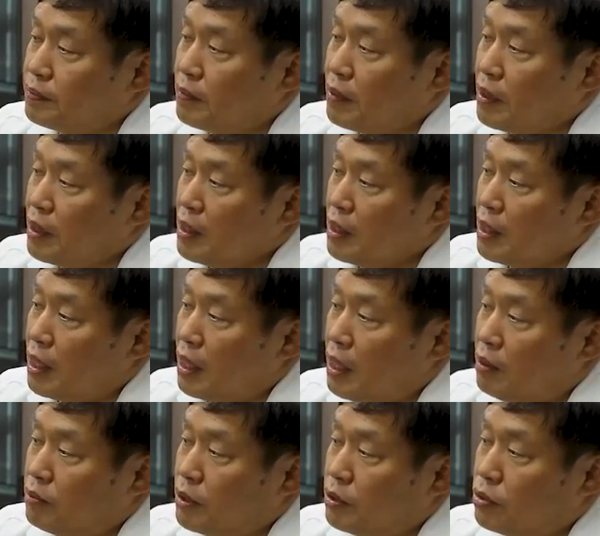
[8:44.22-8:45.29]

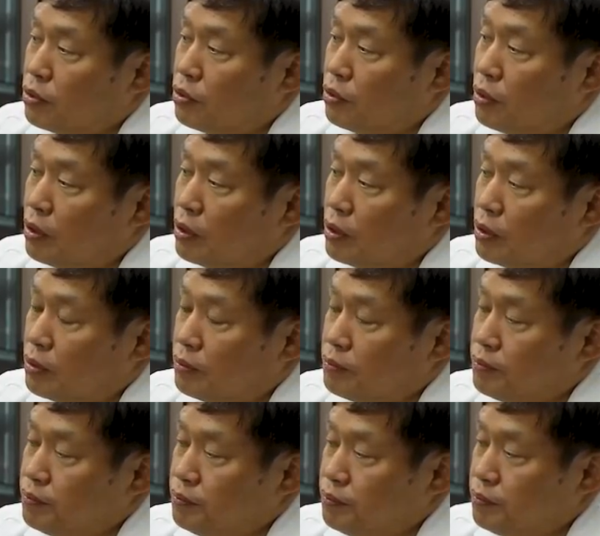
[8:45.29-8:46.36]

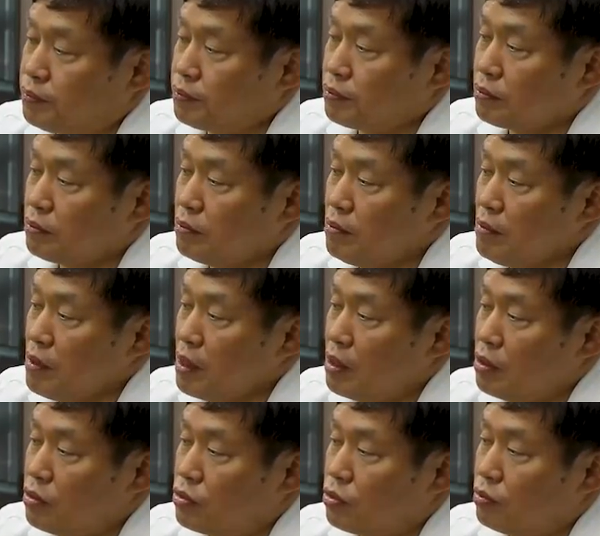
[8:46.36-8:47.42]

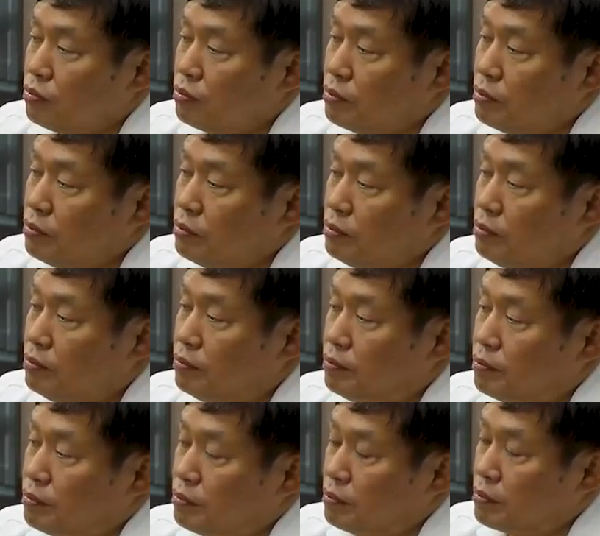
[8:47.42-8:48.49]

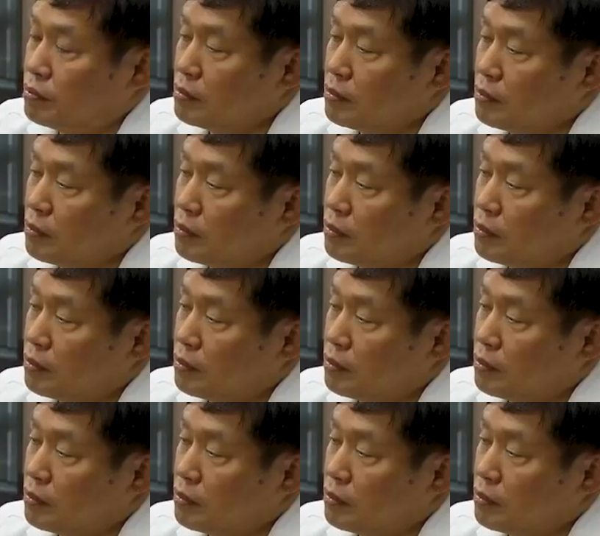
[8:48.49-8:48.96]
Nothing is said.